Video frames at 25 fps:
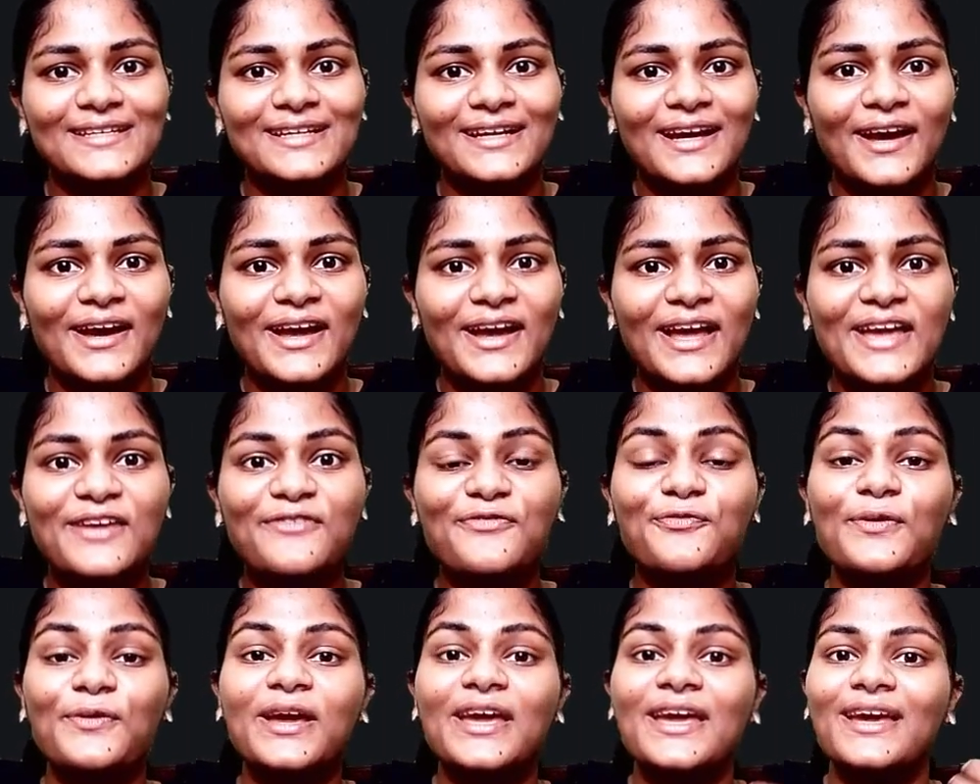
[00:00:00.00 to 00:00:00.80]
If we,
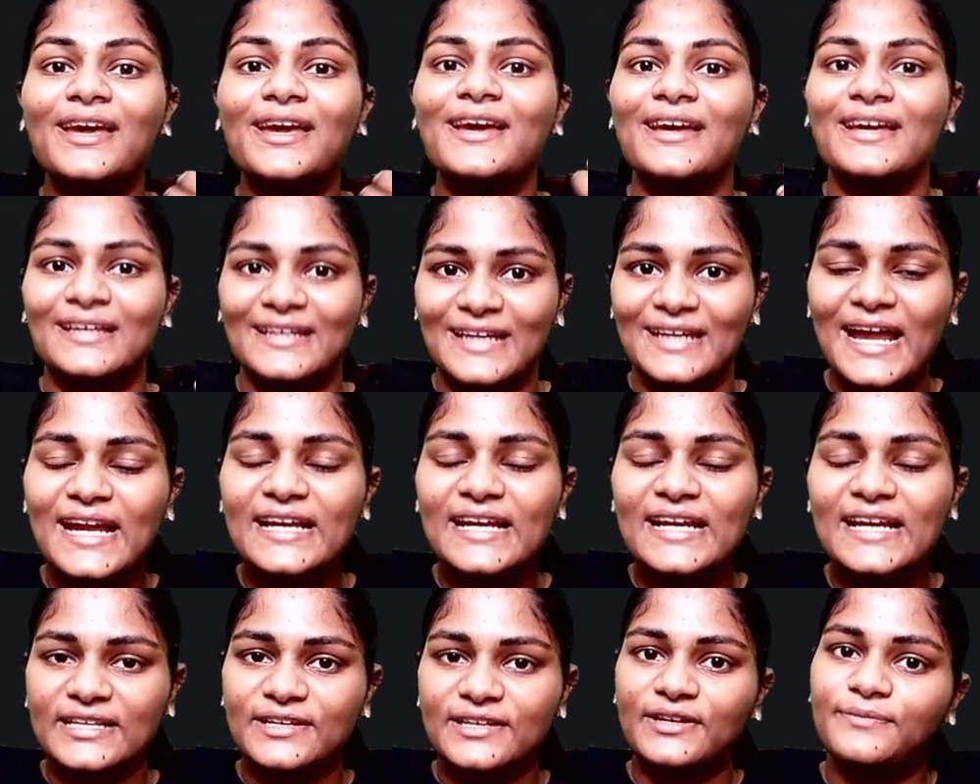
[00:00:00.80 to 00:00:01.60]
right,
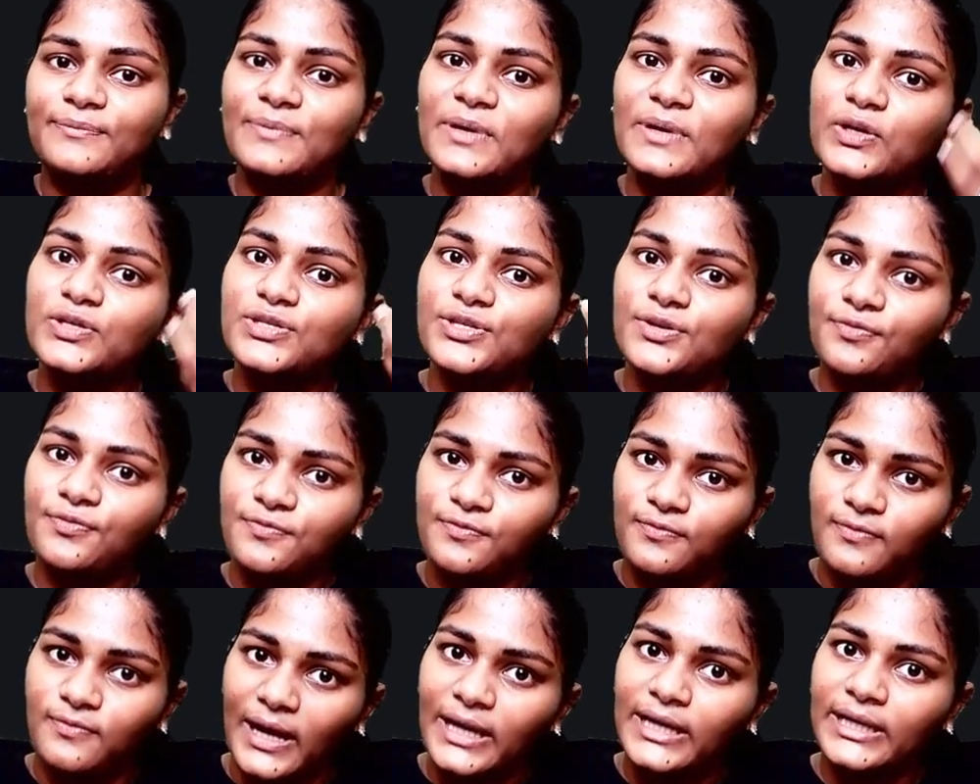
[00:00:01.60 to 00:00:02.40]
because of
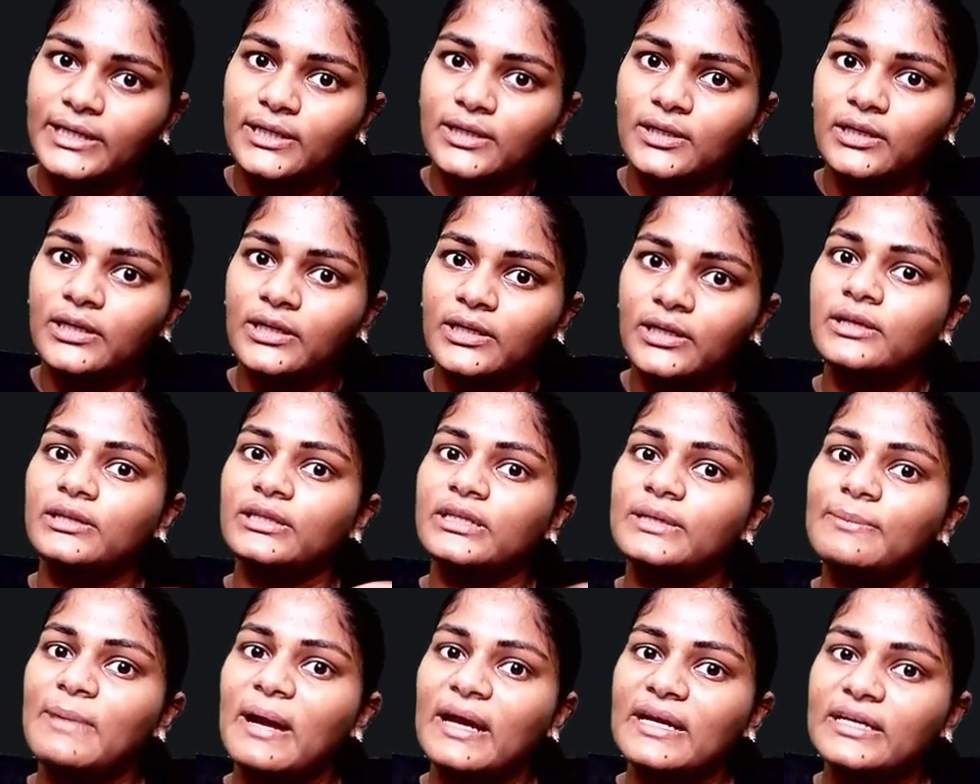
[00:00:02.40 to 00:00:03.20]
one turn, the
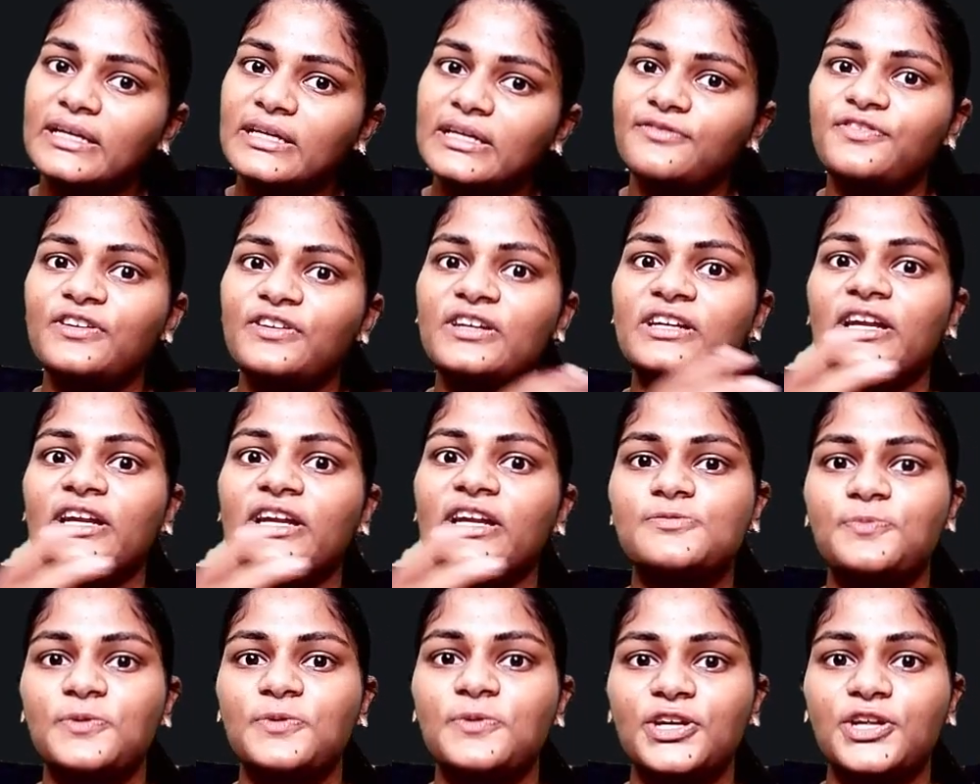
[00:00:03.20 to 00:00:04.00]
magnetic field that is
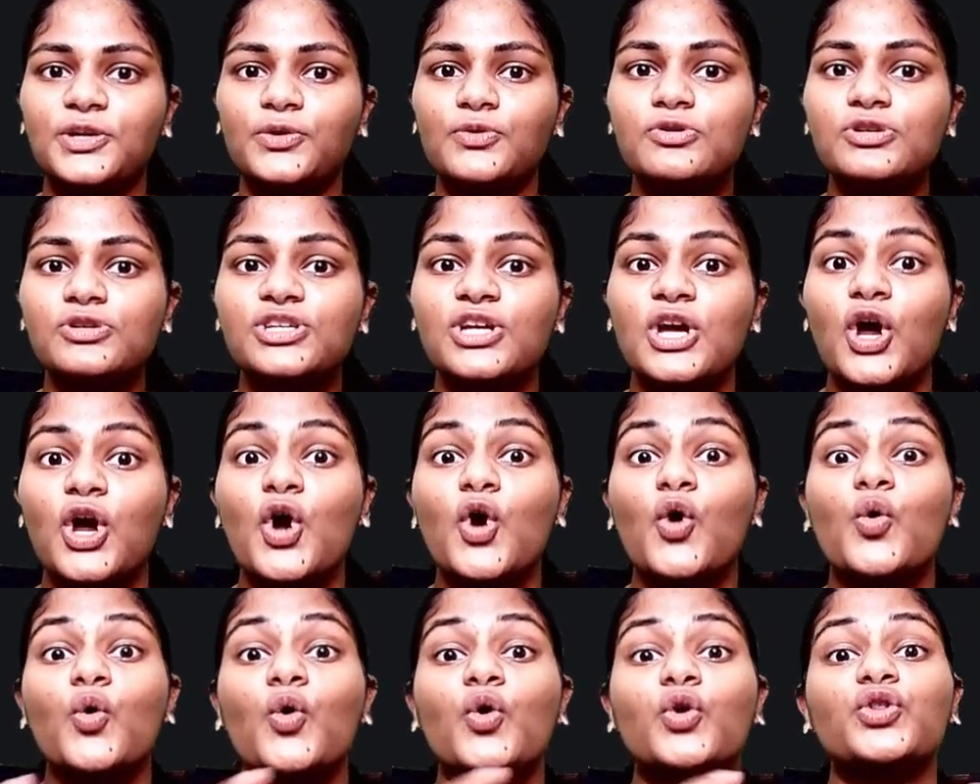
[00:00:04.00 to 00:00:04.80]
produced,
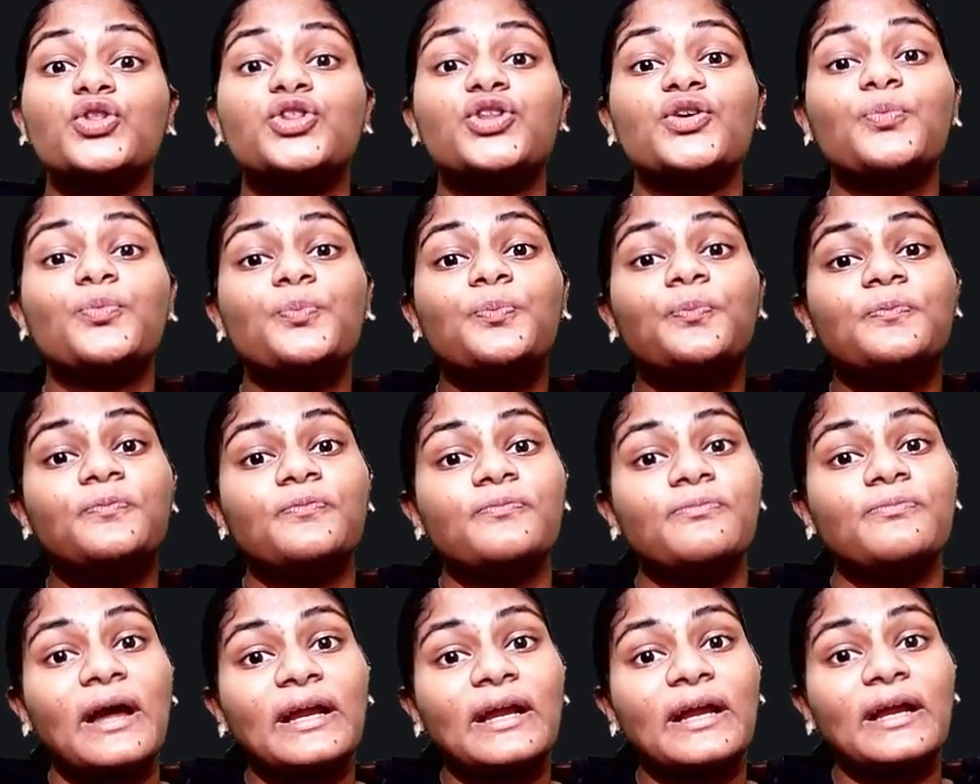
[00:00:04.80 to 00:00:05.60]
the
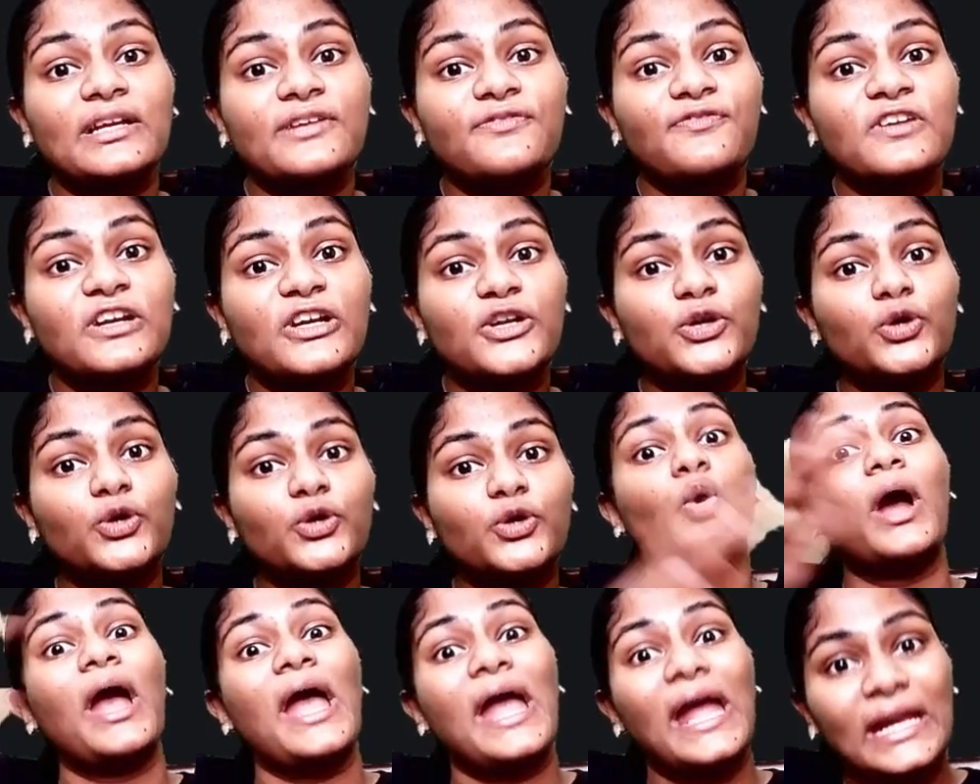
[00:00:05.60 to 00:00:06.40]
magnetic field due to
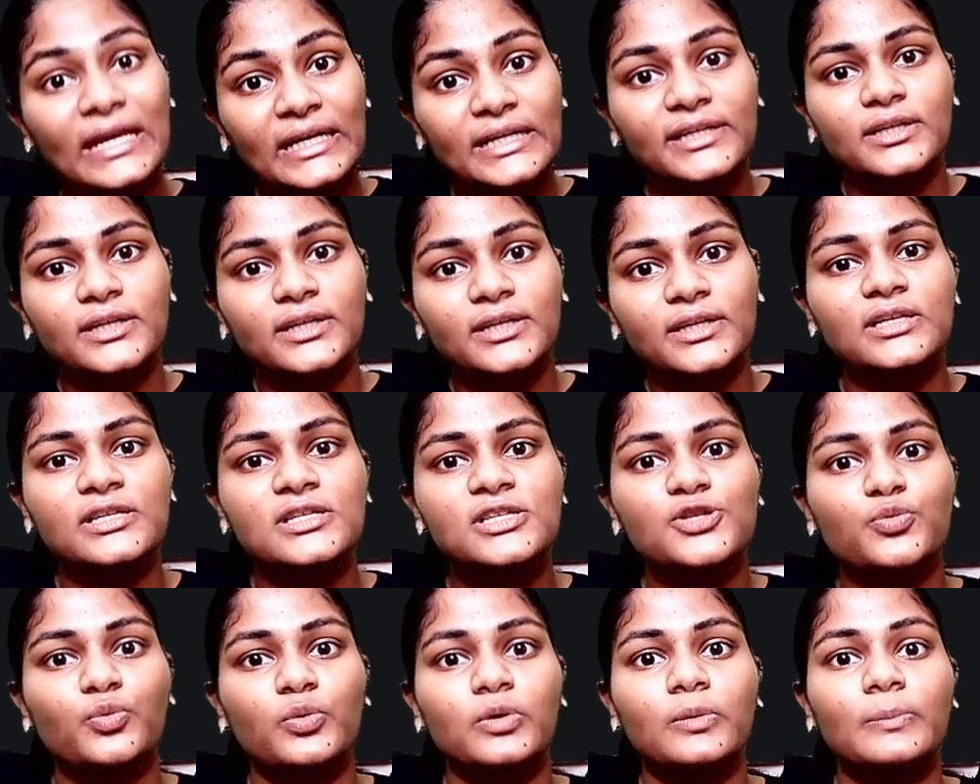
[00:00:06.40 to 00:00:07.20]
n turns
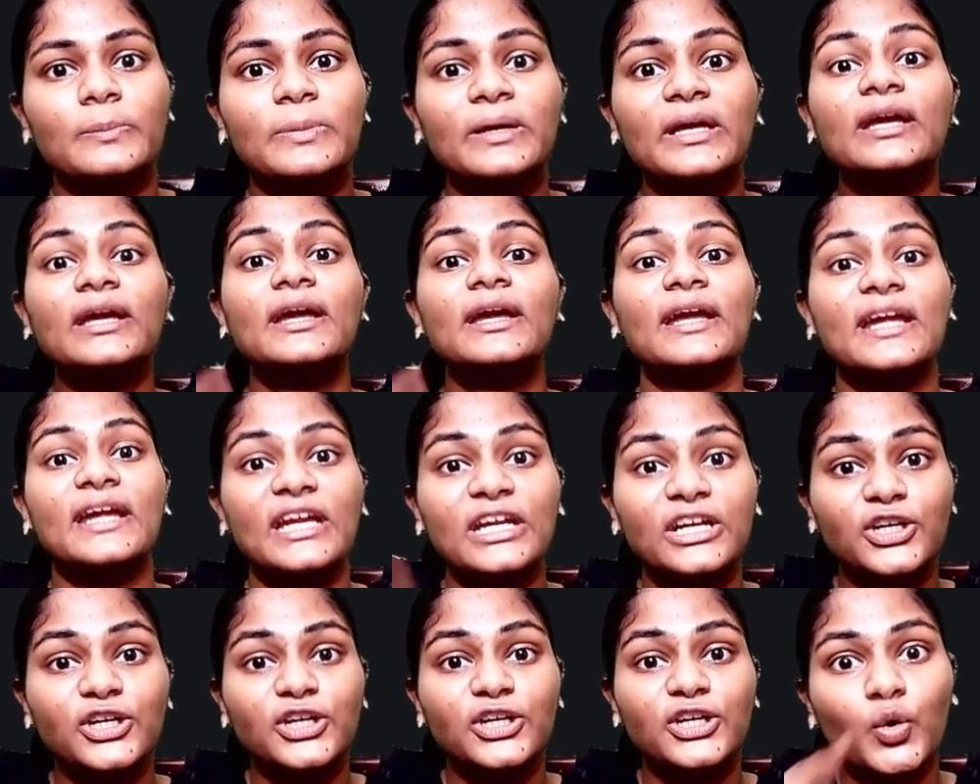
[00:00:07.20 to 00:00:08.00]
would be
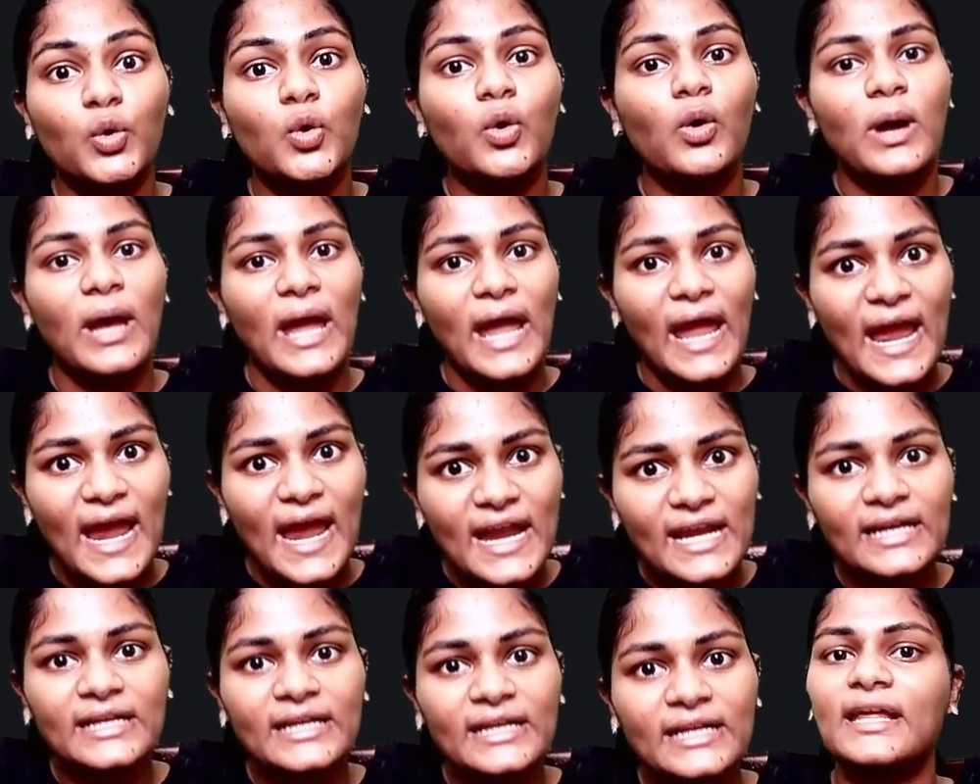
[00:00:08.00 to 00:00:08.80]
into n
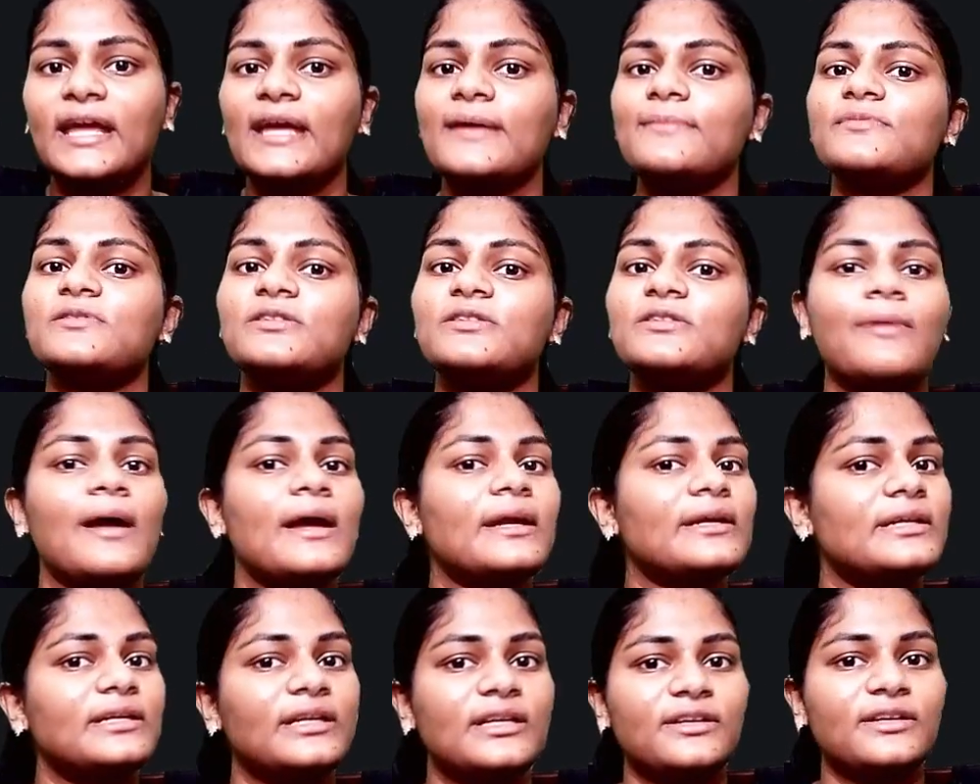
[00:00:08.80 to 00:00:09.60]
times the
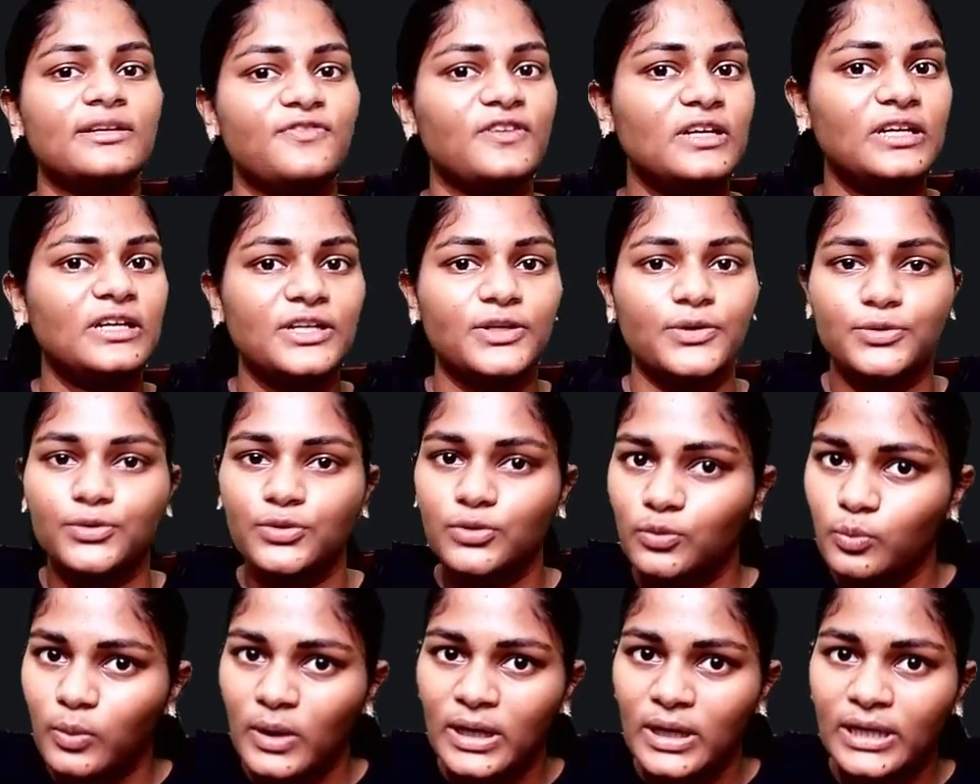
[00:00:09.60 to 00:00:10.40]
magnetic field due to
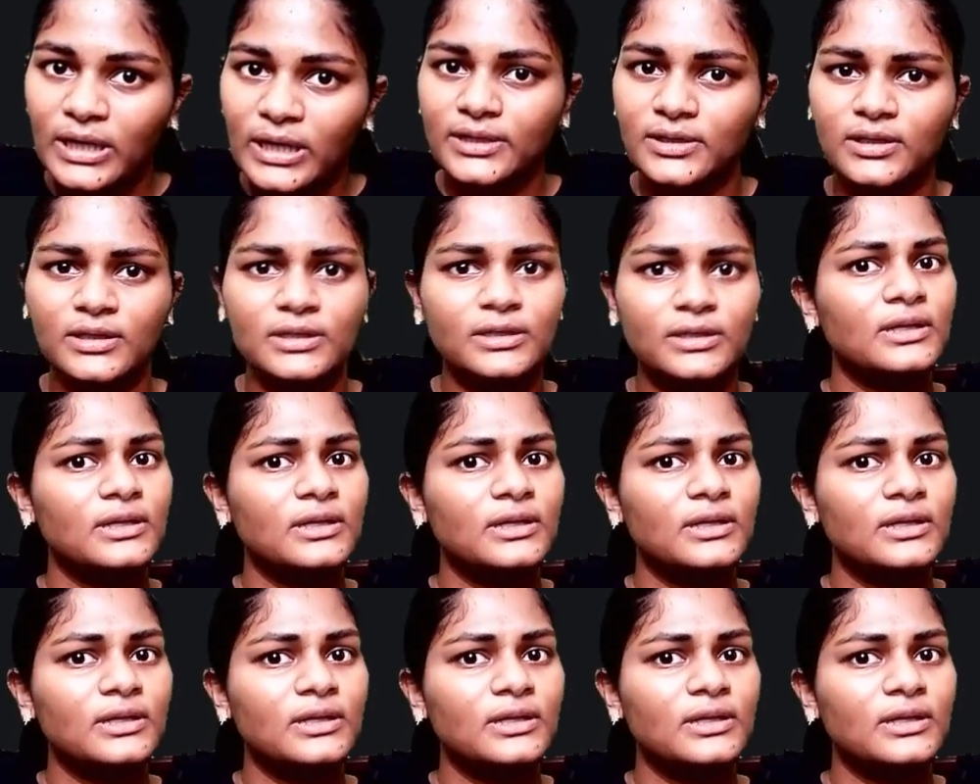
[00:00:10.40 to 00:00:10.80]
one turn.